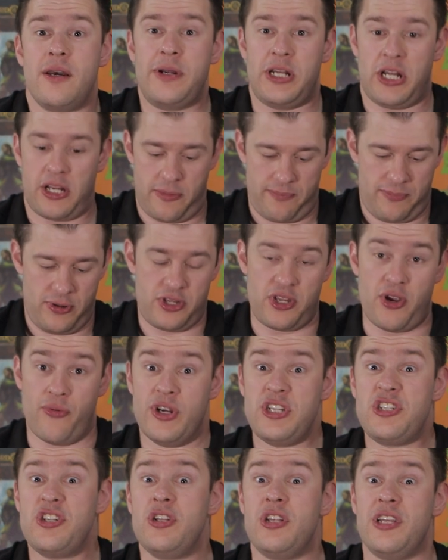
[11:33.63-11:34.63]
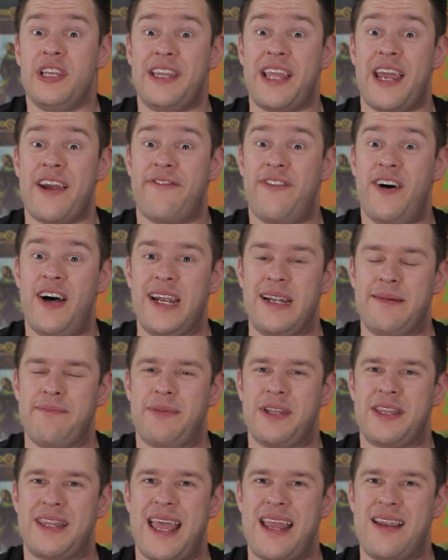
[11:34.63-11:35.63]
I mean, I can put the original in there, fine,
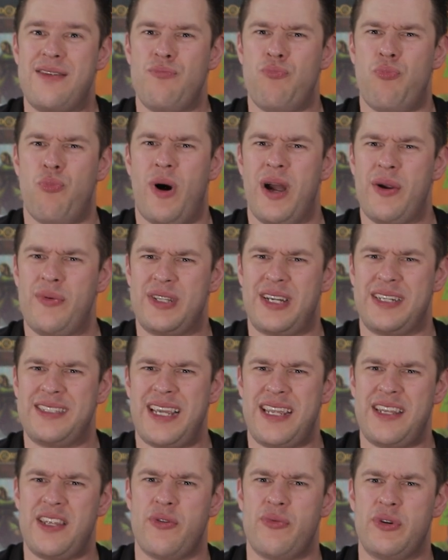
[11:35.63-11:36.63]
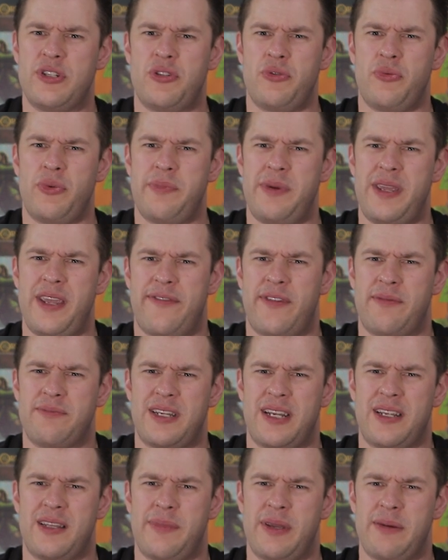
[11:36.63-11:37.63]
but then why would I take the original with me if I'm
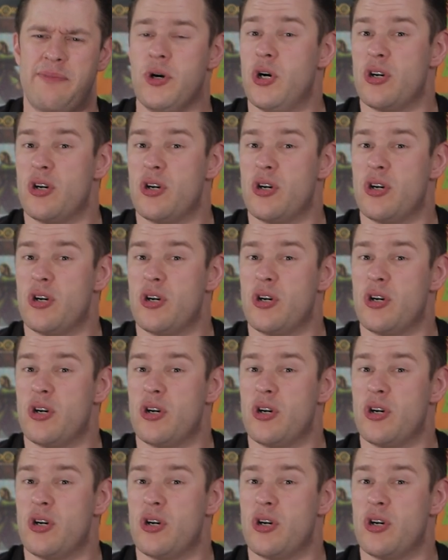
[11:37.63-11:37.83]
taking the big